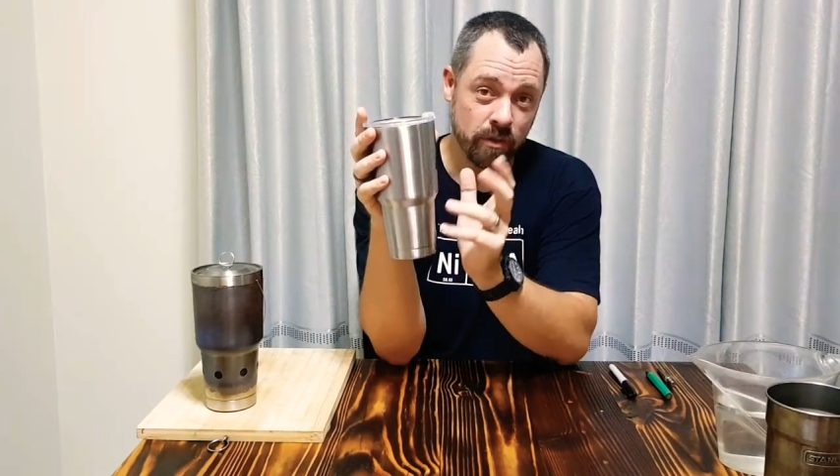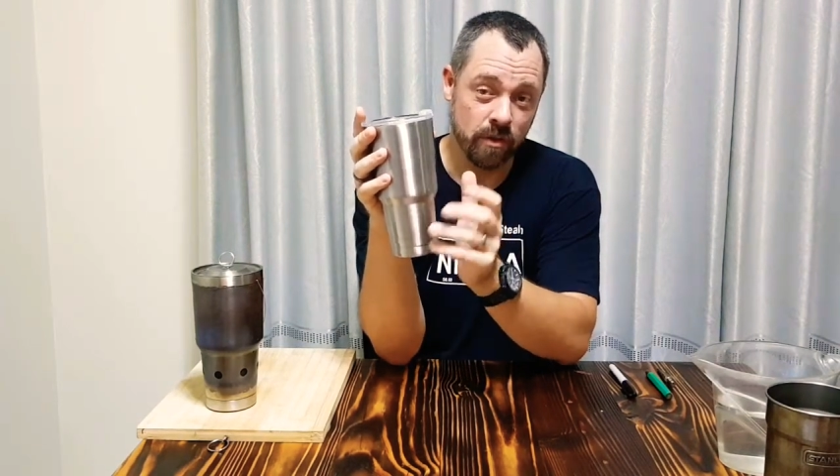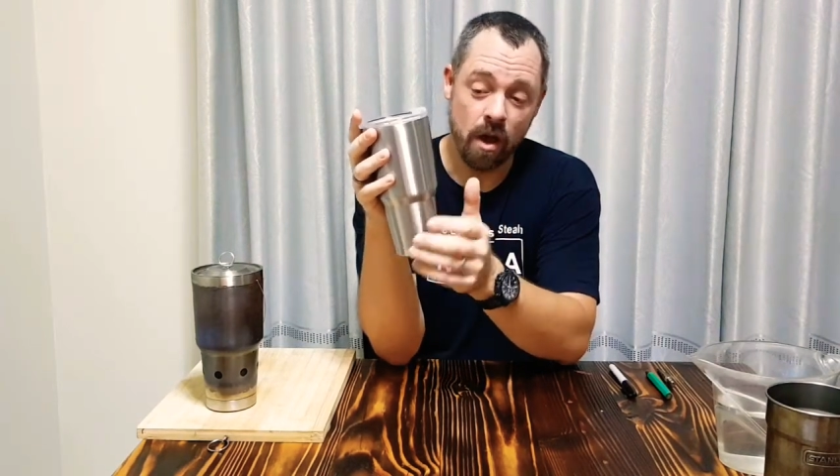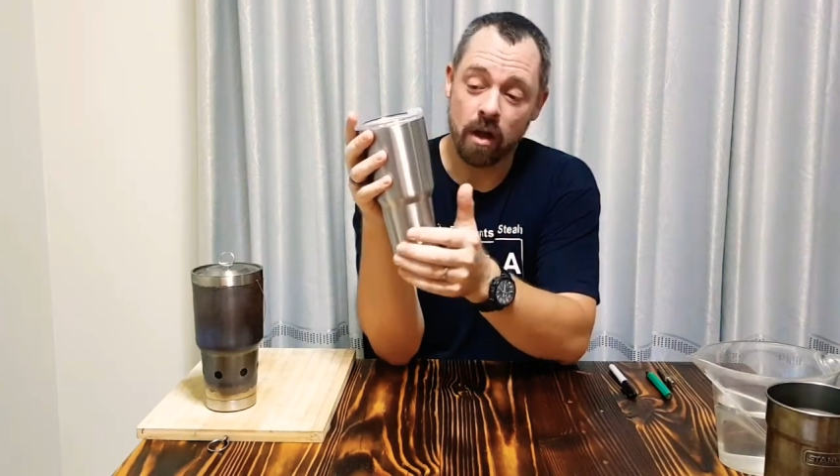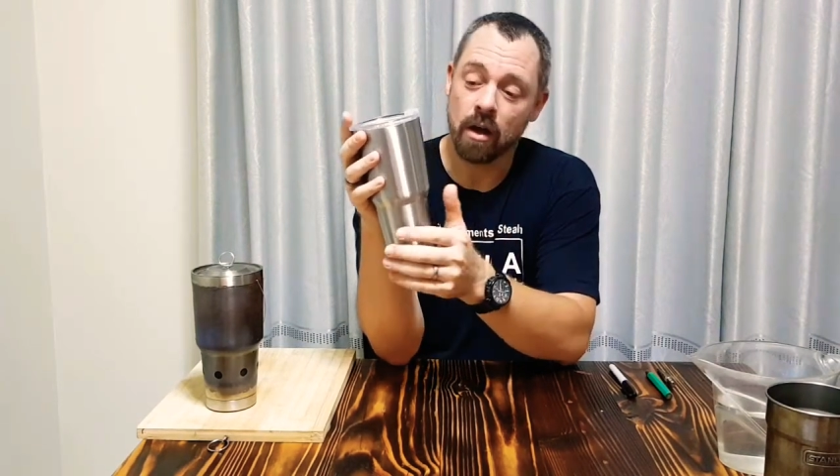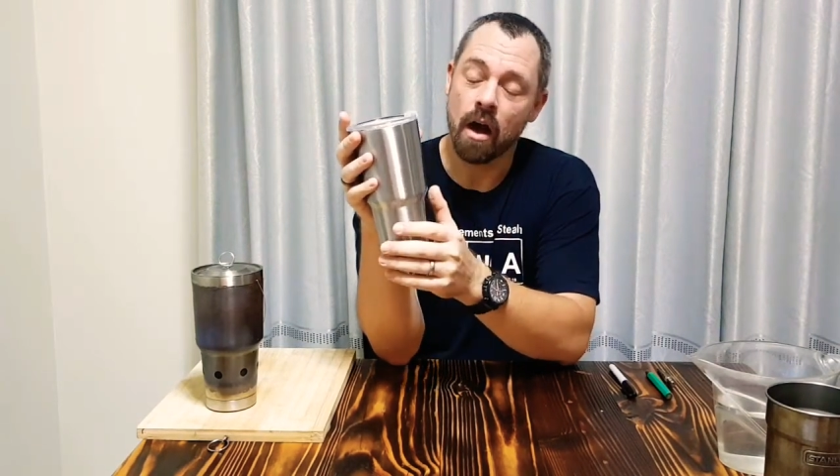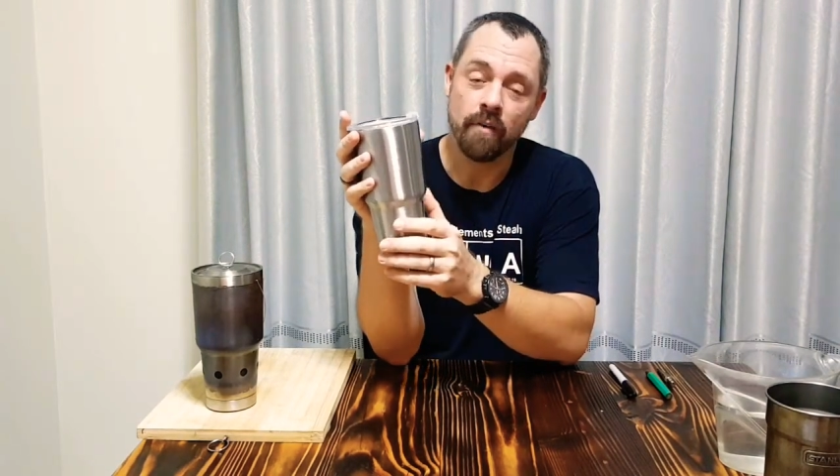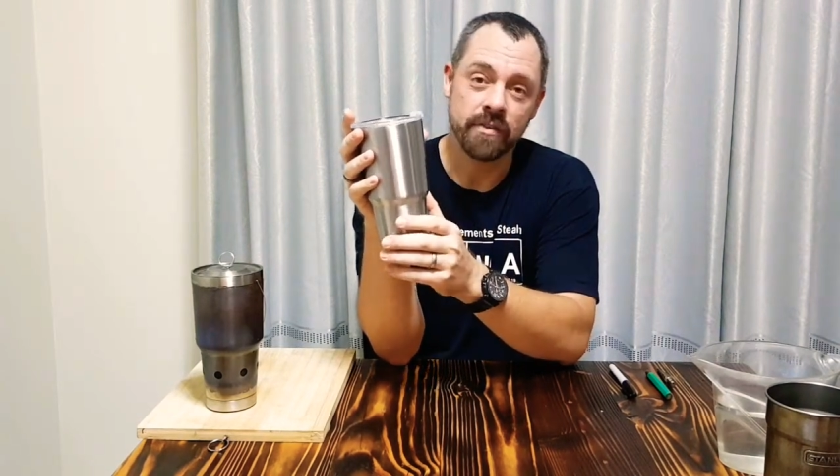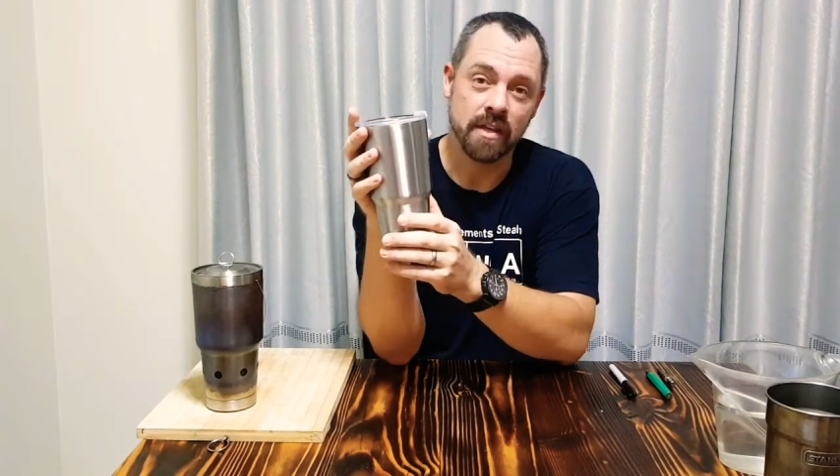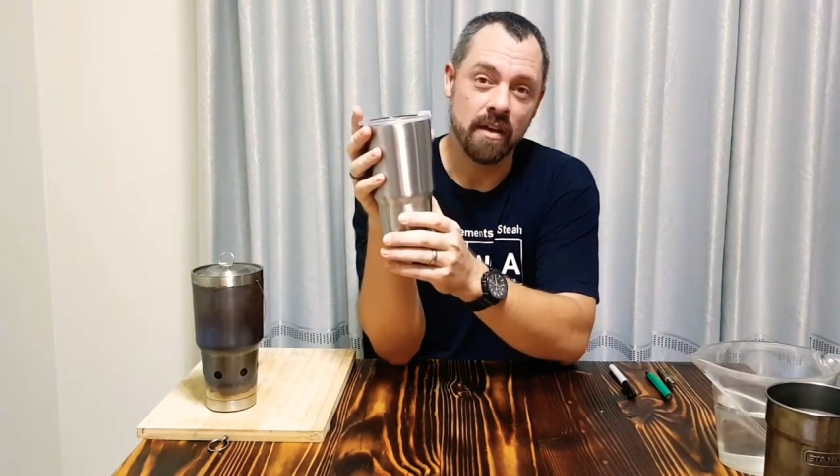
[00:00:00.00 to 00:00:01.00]
are
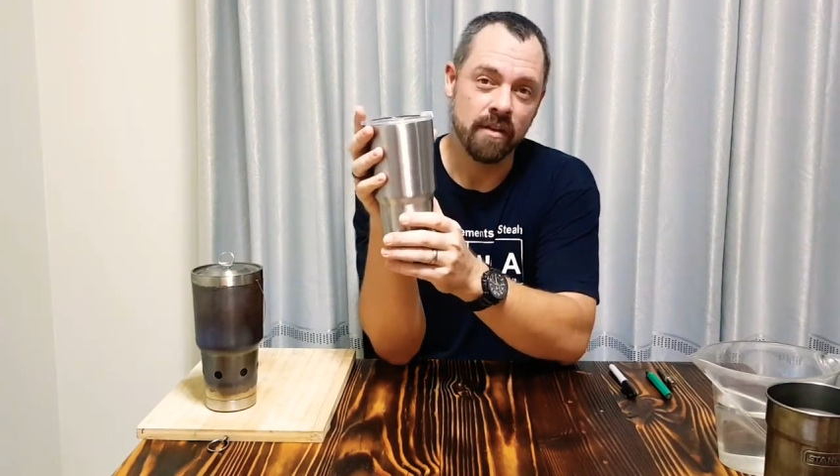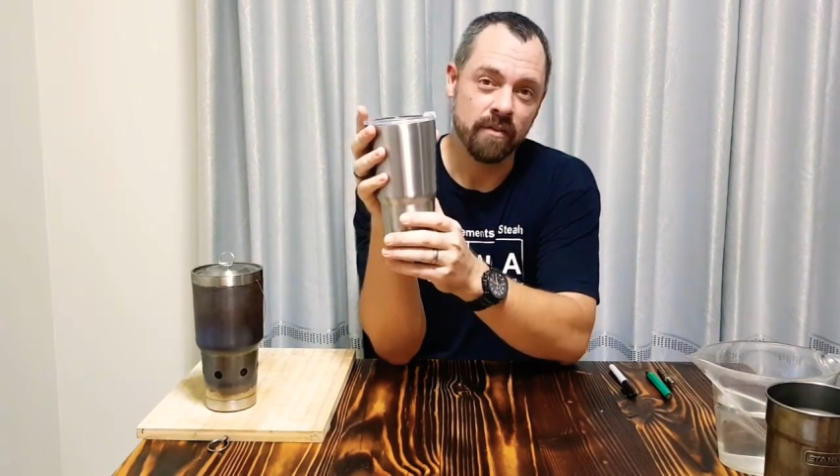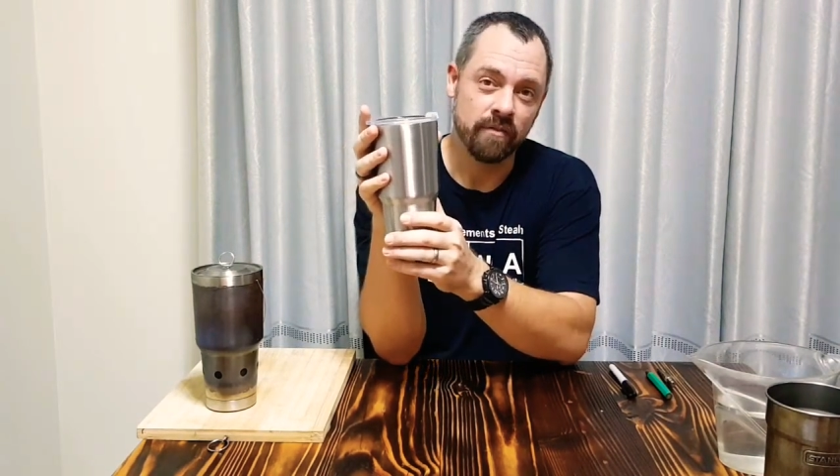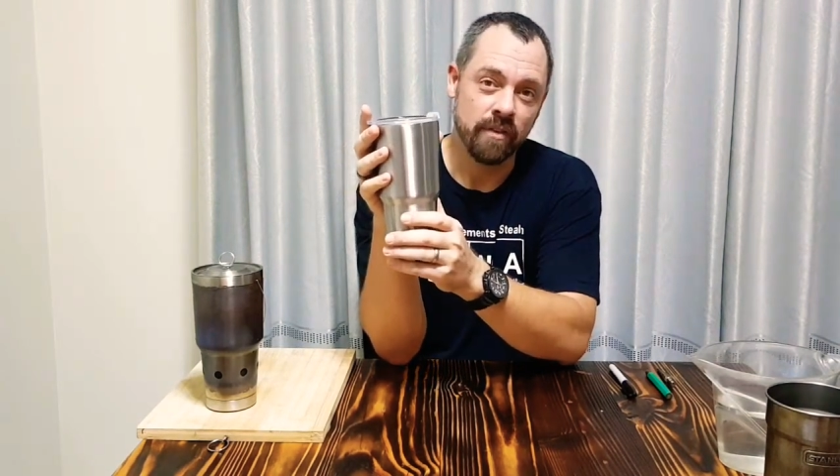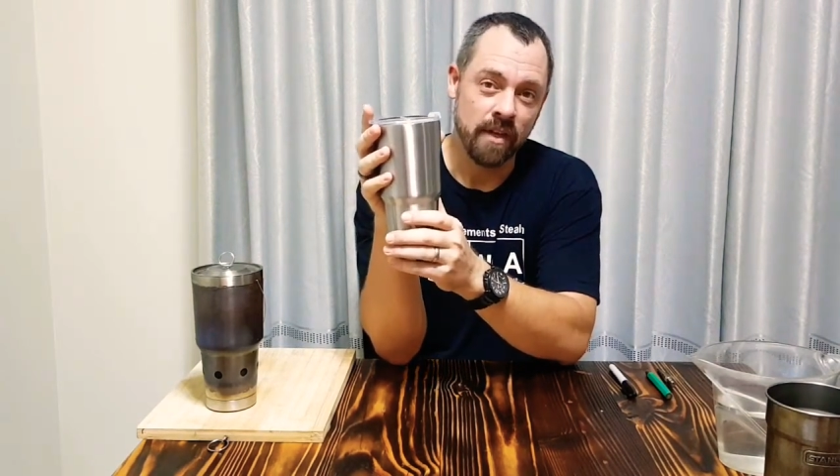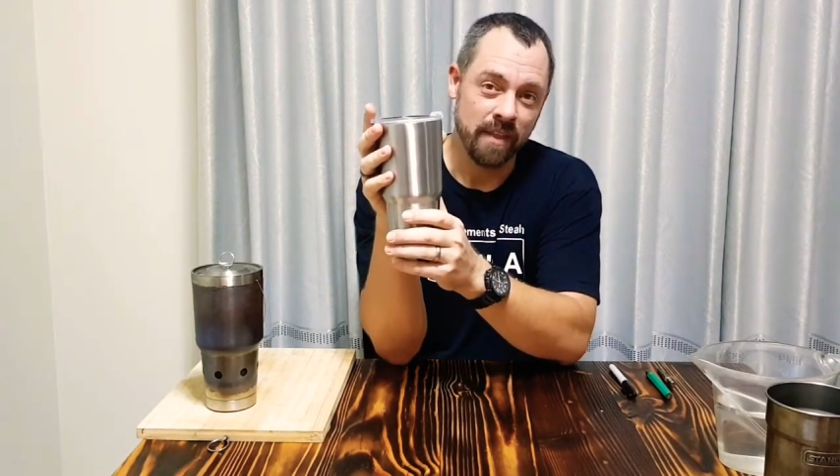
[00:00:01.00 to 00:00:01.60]
knockoffs of